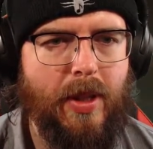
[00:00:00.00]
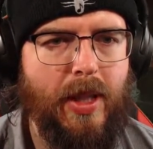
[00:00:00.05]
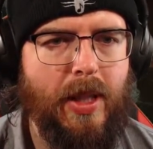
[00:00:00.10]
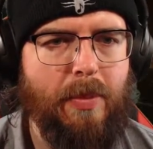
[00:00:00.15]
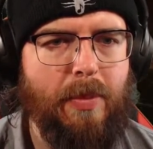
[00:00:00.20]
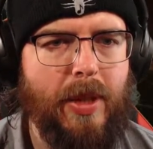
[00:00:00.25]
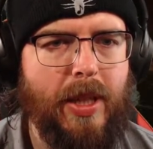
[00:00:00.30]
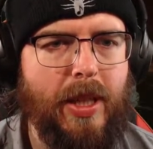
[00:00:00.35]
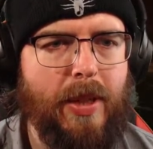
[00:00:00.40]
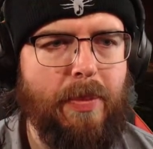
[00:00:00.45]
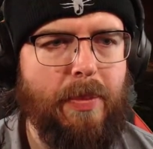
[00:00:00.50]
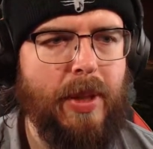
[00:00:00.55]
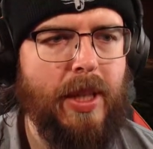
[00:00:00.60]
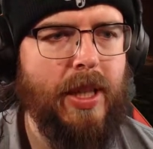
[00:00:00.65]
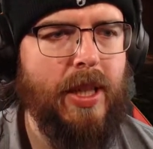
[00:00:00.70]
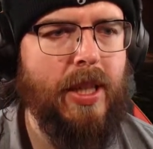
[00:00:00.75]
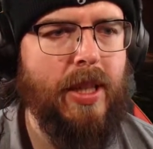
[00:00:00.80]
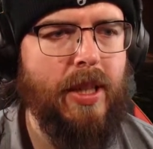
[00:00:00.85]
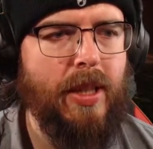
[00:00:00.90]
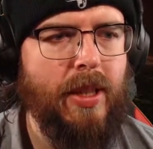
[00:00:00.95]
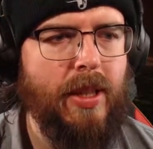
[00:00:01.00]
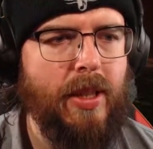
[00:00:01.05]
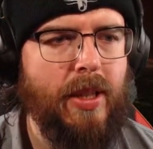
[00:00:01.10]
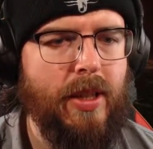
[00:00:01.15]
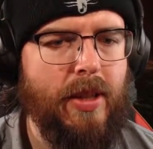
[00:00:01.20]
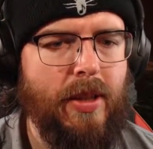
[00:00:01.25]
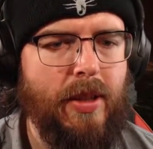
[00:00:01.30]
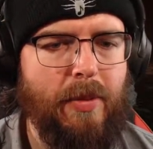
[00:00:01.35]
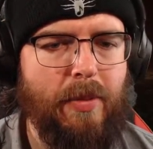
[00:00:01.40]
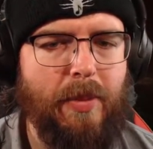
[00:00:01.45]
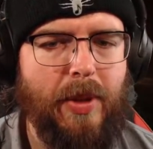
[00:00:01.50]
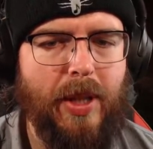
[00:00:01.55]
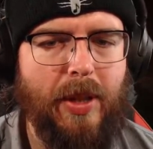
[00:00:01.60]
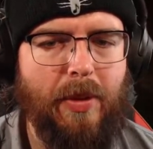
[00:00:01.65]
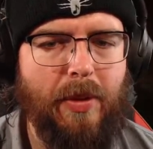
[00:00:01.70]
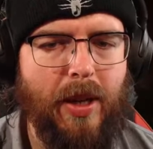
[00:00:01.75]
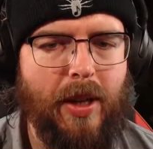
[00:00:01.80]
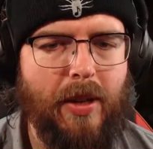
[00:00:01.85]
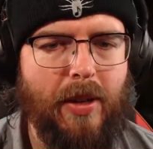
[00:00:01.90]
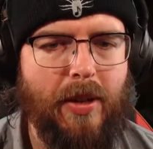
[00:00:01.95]
big big big
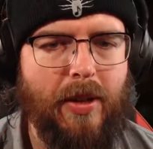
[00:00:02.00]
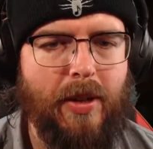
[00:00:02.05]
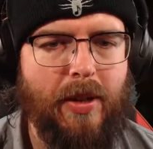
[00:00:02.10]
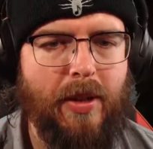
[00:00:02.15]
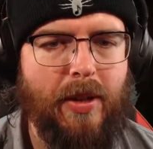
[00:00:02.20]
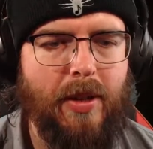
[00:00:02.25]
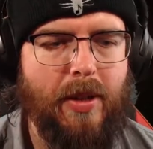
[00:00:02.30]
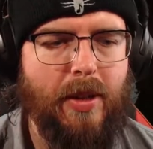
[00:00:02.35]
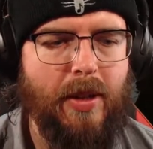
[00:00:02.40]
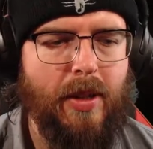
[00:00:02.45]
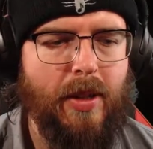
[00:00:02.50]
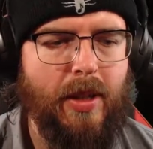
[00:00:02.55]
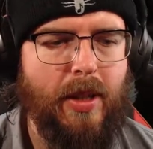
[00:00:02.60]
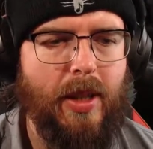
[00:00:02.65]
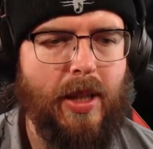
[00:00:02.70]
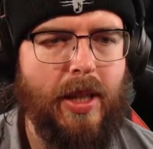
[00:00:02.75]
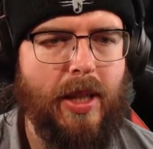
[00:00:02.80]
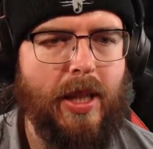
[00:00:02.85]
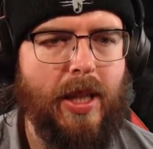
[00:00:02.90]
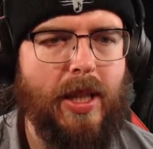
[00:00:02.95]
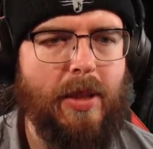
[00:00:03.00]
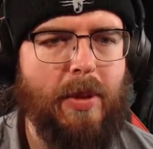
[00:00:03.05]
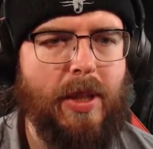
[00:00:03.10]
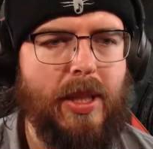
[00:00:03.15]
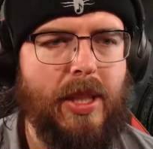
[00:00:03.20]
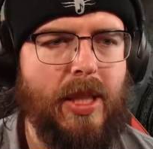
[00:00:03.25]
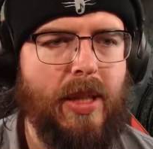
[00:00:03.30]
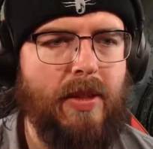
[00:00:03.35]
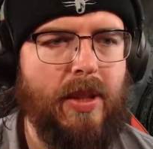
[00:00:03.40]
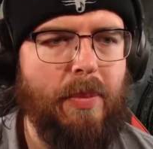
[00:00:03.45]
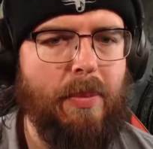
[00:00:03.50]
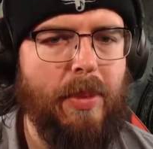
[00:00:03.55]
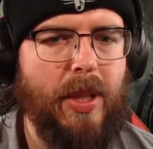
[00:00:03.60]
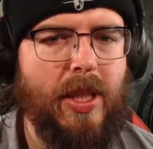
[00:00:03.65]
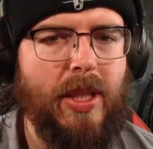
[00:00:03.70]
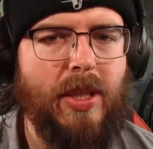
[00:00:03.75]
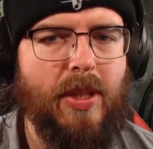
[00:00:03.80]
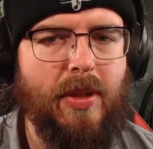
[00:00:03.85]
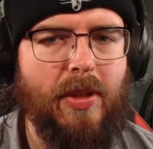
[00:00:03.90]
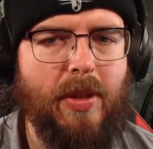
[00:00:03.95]
one. Gonna get myself the big
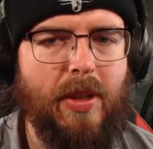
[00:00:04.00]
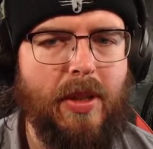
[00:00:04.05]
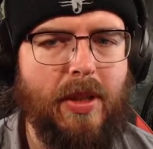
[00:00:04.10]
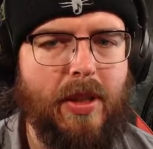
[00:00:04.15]
sword.